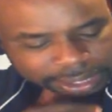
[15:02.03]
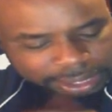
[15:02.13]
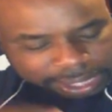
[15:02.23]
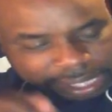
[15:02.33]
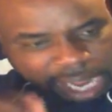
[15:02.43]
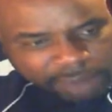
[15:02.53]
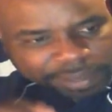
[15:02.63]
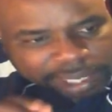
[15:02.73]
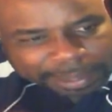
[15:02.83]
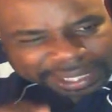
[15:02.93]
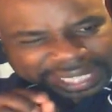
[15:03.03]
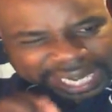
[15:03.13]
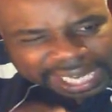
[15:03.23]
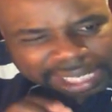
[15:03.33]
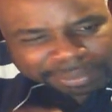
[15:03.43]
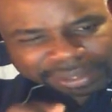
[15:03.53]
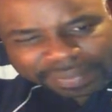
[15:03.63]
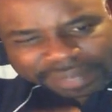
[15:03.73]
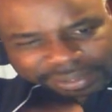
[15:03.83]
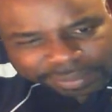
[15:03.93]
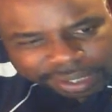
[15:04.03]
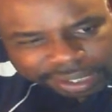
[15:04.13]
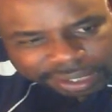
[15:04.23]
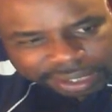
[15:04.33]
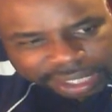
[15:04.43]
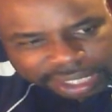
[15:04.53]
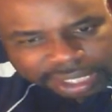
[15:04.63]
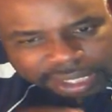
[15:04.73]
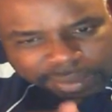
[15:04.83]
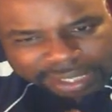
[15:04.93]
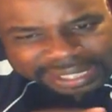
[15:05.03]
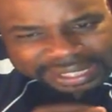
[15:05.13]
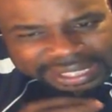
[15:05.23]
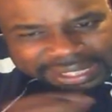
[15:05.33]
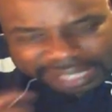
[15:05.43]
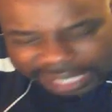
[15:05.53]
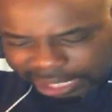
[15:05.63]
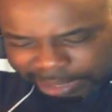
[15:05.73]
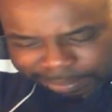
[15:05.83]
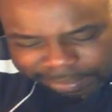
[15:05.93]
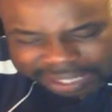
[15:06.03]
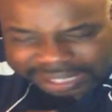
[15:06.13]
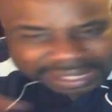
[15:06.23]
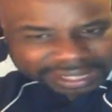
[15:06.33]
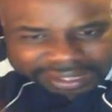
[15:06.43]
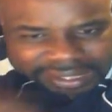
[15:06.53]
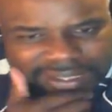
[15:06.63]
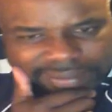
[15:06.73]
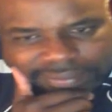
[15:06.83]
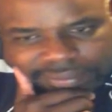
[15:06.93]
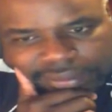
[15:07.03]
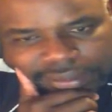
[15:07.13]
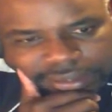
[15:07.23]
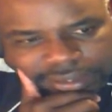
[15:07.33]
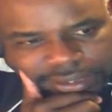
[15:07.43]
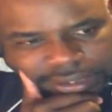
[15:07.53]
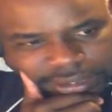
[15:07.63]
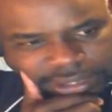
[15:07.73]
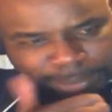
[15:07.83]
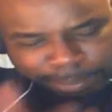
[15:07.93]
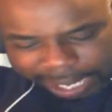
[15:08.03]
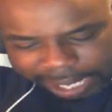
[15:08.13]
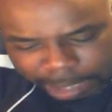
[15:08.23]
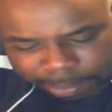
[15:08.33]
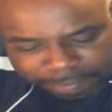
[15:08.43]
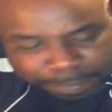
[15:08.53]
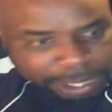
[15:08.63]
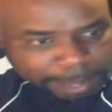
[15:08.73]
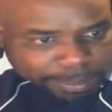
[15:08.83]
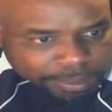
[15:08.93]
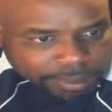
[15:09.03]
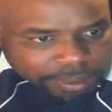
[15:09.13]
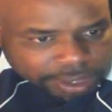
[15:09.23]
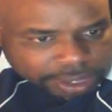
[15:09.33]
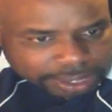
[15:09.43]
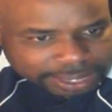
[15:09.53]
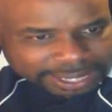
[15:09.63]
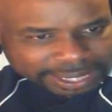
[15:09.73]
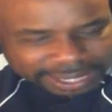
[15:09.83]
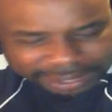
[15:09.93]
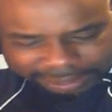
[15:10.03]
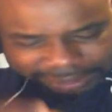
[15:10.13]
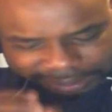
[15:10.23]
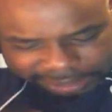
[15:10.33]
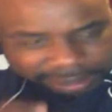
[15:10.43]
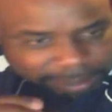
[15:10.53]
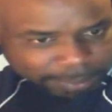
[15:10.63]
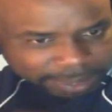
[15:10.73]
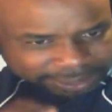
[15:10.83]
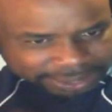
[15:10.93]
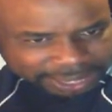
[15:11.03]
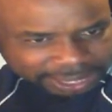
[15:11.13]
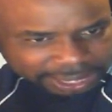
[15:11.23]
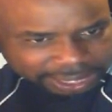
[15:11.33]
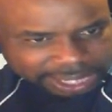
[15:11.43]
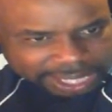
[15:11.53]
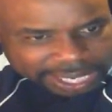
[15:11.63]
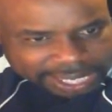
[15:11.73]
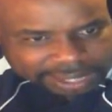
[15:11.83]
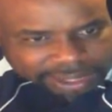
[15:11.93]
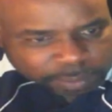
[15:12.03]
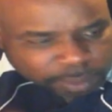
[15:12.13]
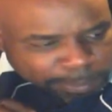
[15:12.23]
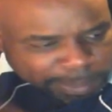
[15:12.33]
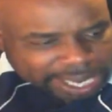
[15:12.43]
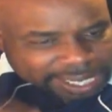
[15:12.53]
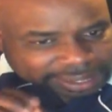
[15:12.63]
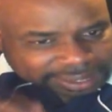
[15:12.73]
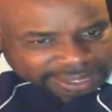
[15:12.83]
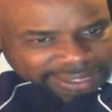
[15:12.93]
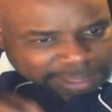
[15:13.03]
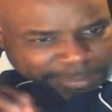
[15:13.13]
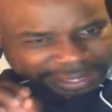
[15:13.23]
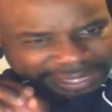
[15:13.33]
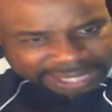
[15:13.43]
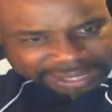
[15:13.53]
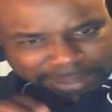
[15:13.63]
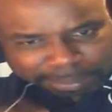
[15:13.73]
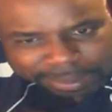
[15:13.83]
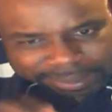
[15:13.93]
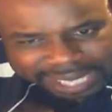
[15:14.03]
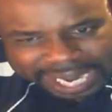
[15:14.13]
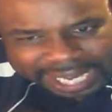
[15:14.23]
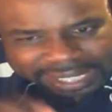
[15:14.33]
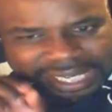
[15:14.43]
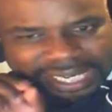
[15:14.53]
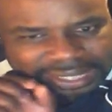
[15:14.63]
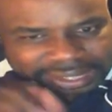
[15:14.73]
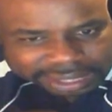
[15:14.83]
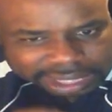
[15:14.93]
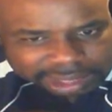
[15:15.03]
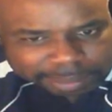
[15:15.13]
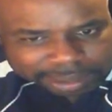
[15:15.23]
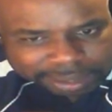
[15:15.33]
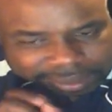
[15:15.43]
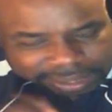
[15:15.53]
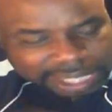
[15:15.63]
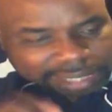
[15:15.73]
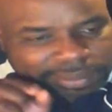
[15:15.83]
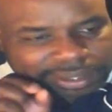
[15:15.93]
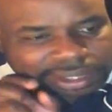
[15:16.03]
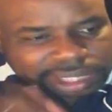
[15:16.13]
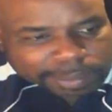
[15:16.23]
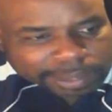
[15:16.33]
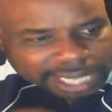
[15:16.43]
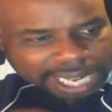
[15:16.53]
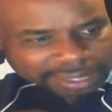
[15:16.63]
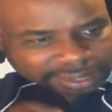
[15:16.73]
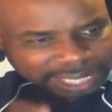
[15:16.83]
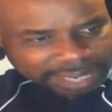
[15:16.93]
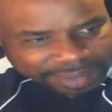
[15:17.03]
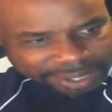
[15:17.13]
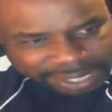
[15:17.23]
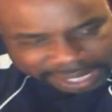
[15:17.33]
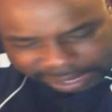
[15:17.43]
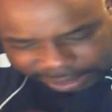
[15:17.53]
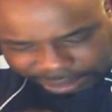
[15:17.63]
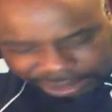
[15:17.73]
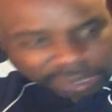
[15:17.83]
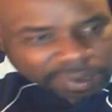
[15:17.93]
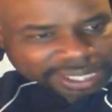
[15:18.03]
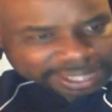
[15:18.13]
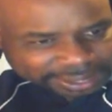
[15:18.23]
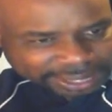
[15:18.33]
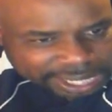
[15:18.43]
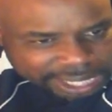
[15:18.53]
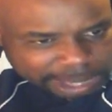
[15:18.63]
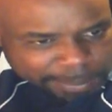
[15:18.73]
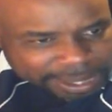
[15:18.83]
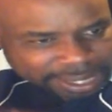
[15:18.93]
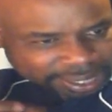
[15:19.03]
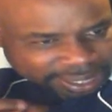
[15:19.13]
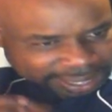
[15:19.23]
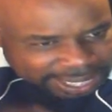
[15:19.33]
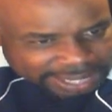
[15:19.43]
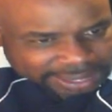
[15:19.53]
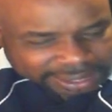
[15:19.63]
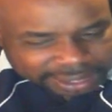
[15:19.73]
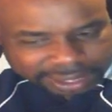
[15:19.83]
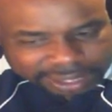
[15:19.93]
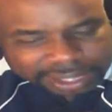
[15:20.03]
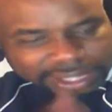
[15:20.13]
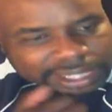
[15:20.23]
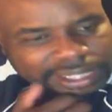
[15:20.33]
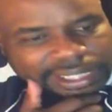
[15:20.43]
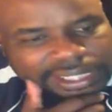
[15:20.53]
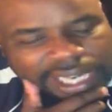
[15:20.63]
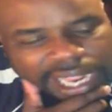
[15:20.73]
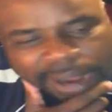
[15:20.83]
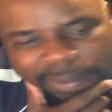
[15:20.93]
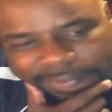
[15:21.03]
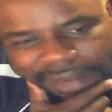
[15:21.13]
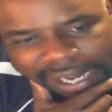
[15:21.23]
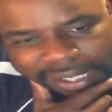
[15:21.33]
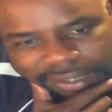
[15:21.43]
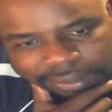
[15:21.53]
He offered them the kingdoms of this world. What is these kingdoms? What is this stuff? It's made up of people. It's a system once again. And it's a rebellious system against the Most High's system. So Satan was tempting our Savior to join his team against our Father.